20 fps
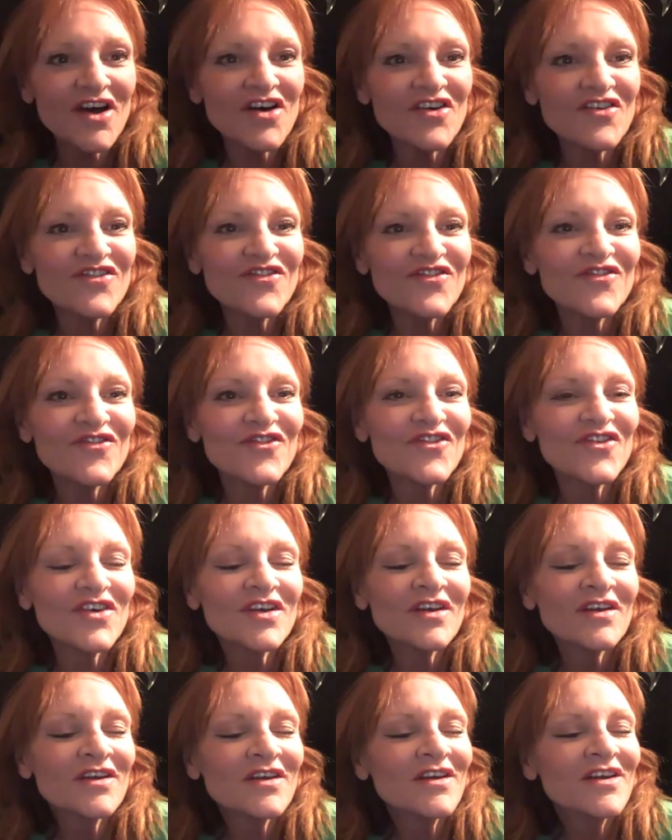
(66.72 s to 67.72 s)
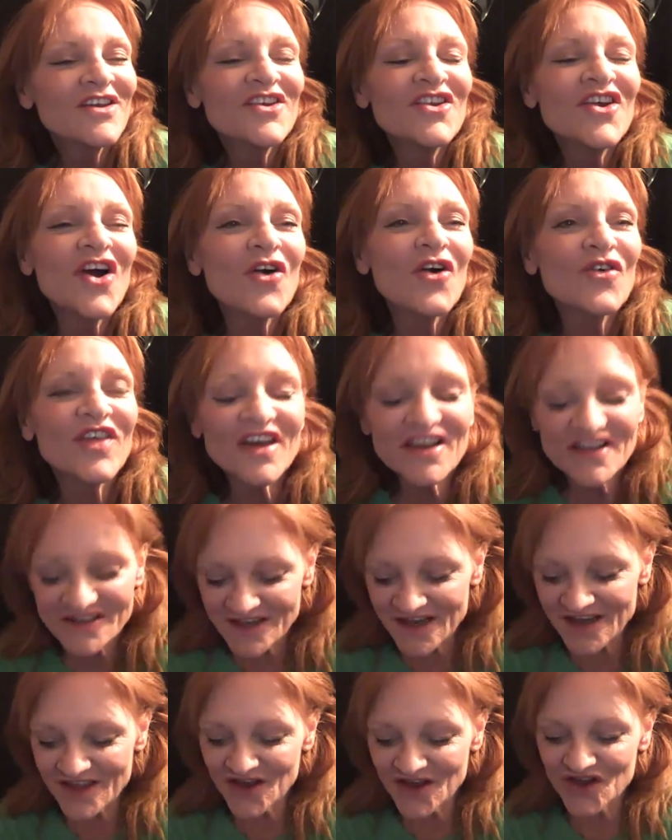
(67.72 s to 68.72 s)
of they
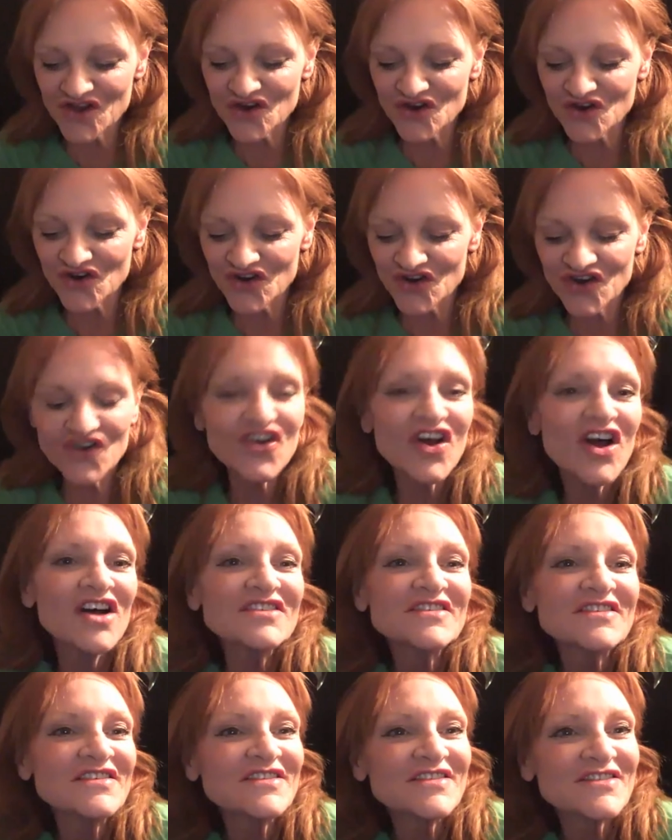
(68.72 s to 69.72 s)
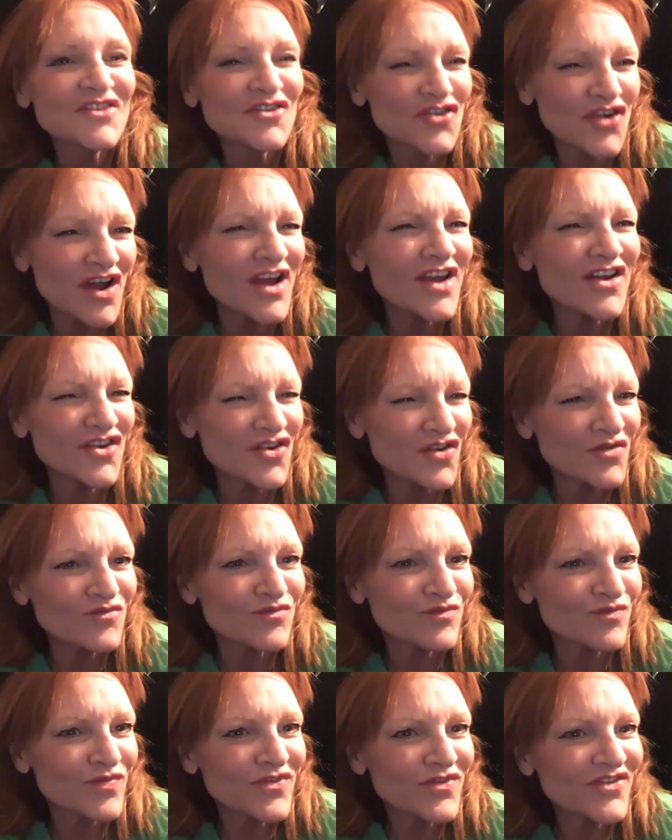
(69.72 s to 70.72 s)
say that your cousins are and your
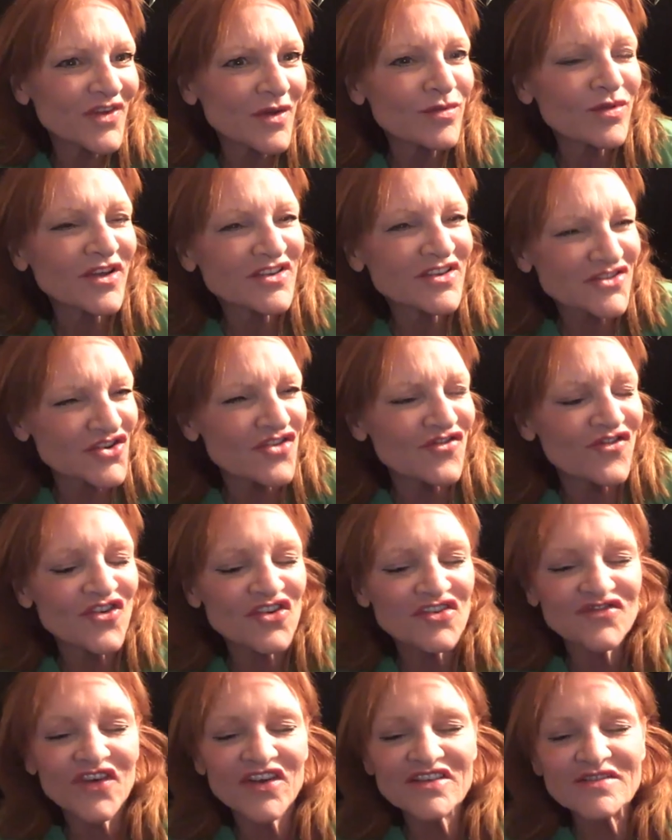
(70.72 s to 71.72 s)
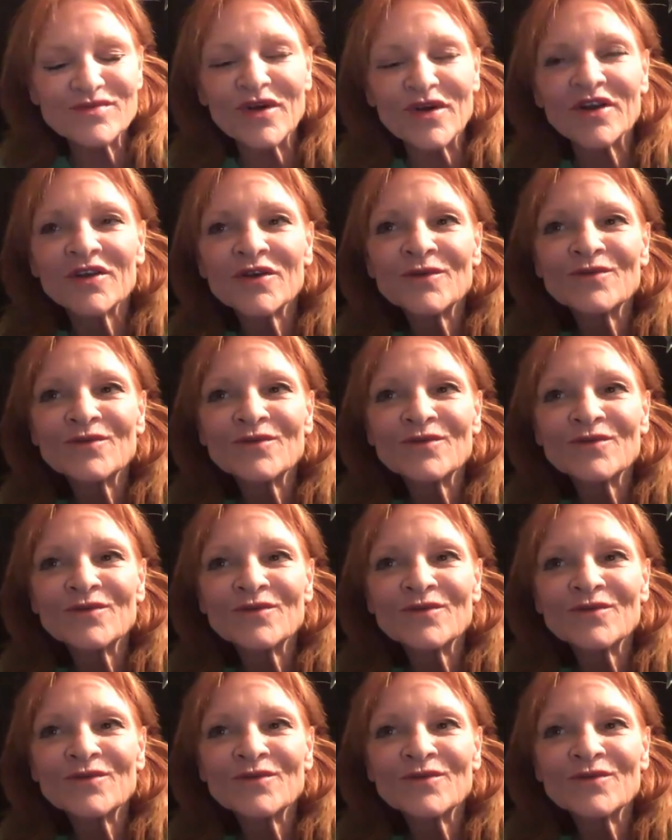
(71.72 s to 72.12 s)
siblings are your first friends, but